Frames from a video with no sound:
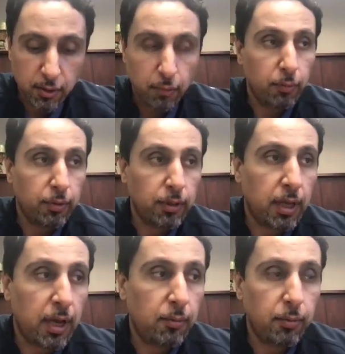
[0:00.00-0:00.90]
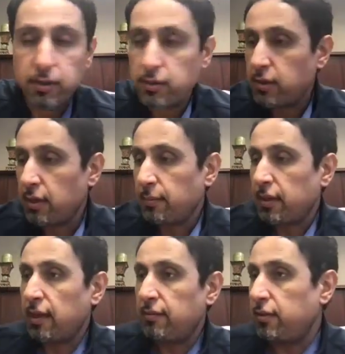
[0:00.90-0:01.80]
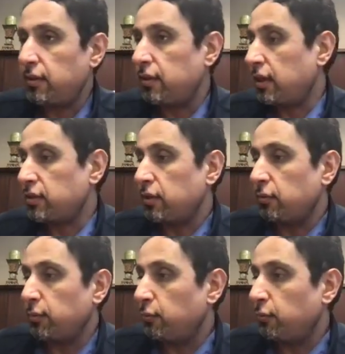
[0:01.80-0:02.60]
So now I'm going to have actually,